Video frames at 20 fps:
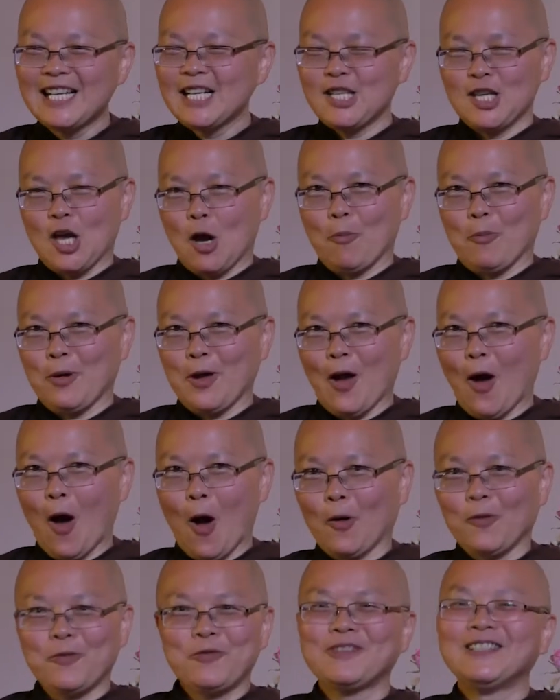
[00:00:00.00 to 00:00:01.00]
tell me
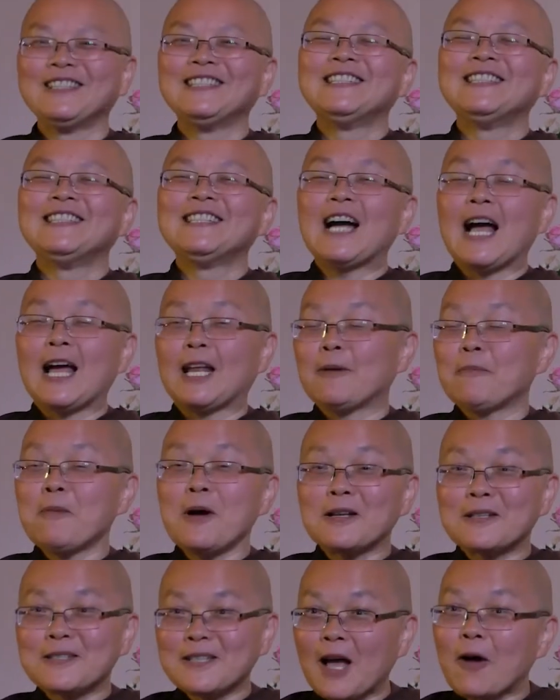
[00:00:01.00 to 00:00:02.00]
off? And I
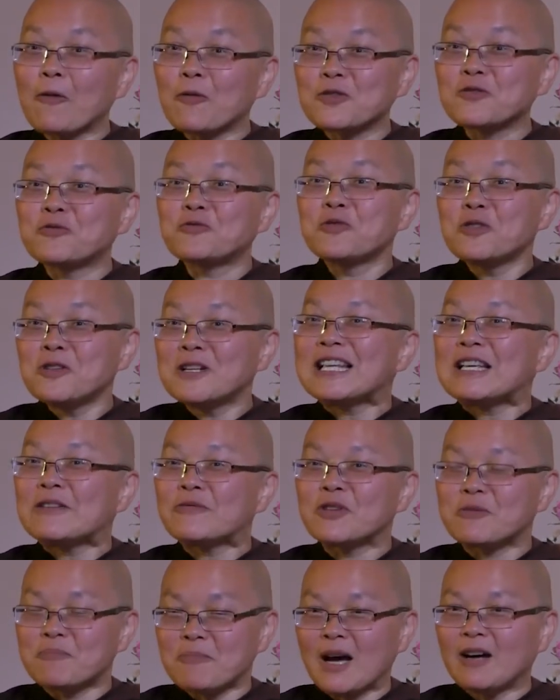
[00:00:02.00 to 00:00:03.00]
myself was really
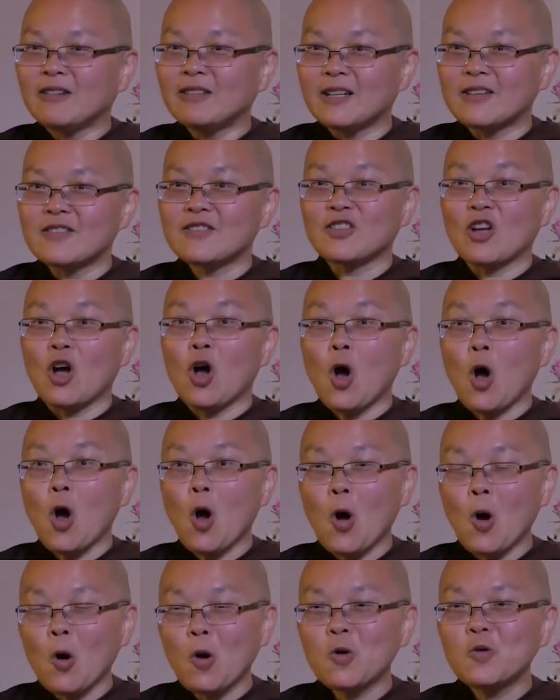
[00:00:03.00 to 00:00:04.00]
rebellious the
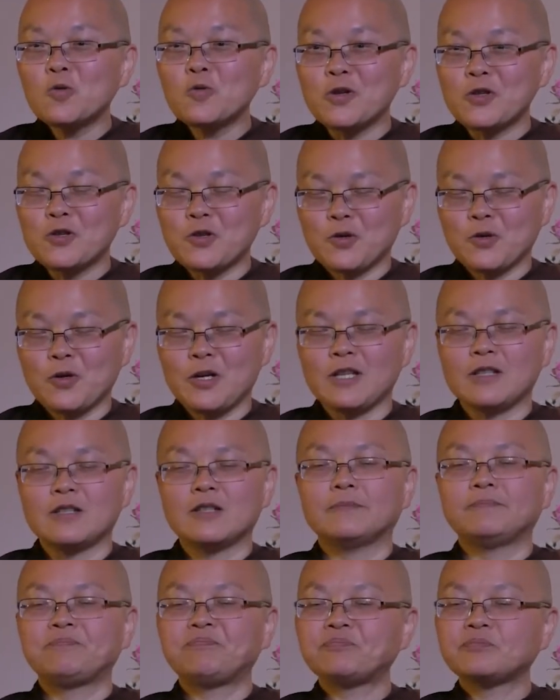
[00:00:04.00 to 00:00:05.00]
whole retreat.
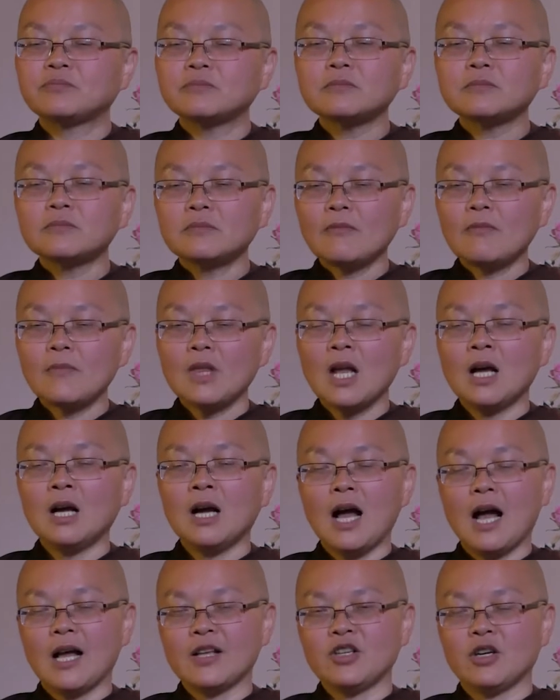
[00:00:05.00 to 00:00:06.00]

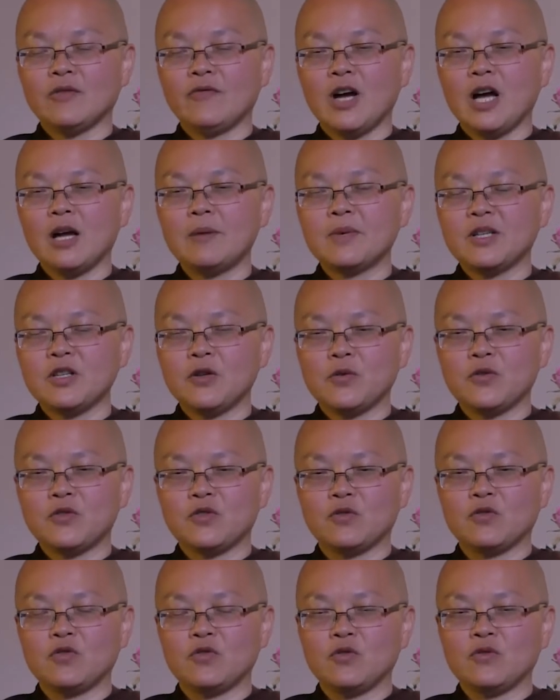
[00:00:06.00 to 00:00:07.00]
Ayya Vayama used
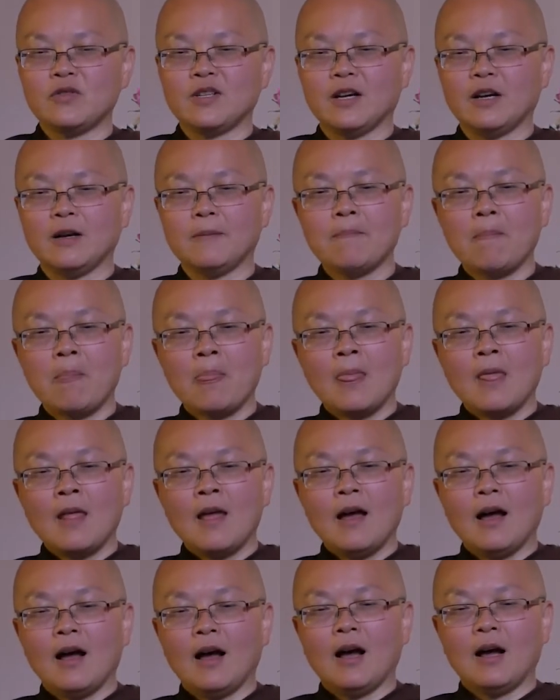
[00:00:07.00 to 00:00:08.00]
to do the
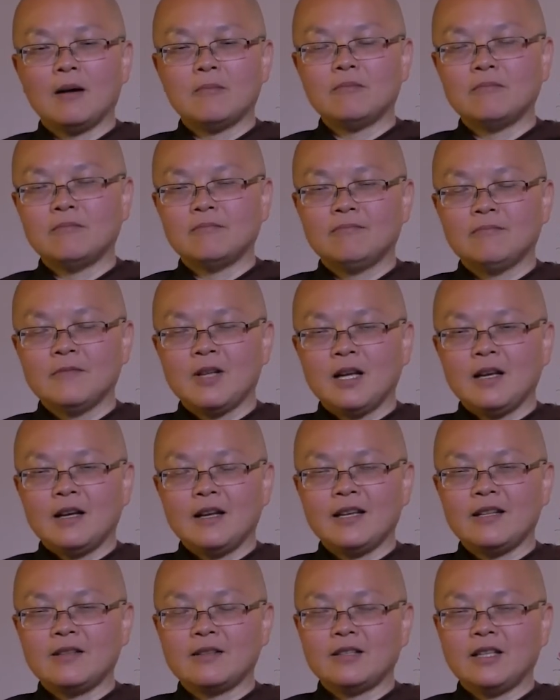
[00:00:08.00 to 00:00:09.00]

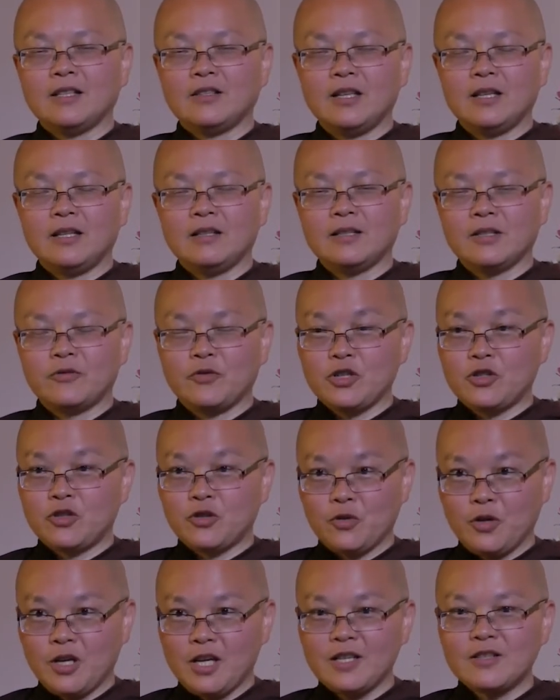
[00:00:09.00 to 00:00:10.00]
in the
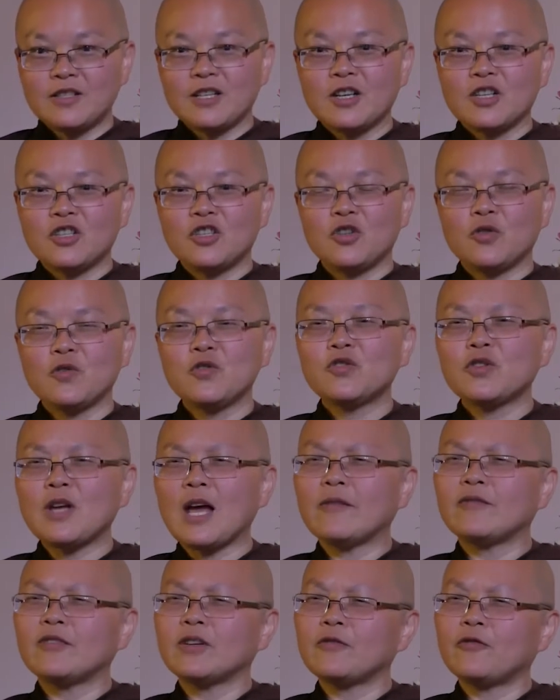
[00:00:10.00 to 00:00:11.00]
retreat, she used to
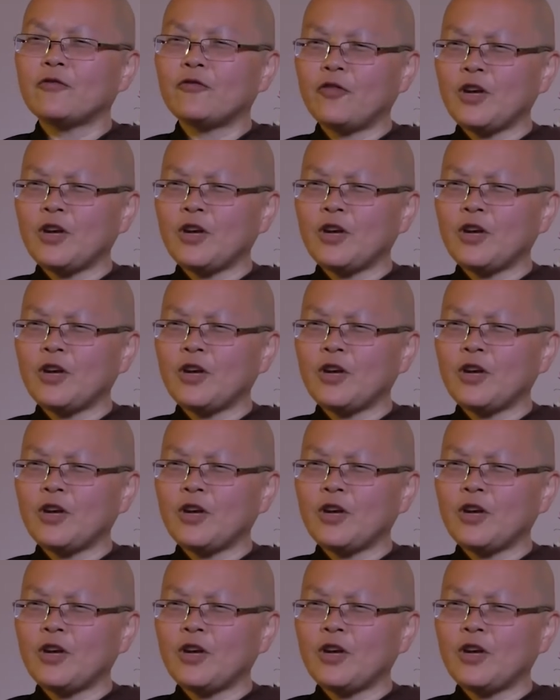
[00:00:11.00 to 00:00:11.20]
have a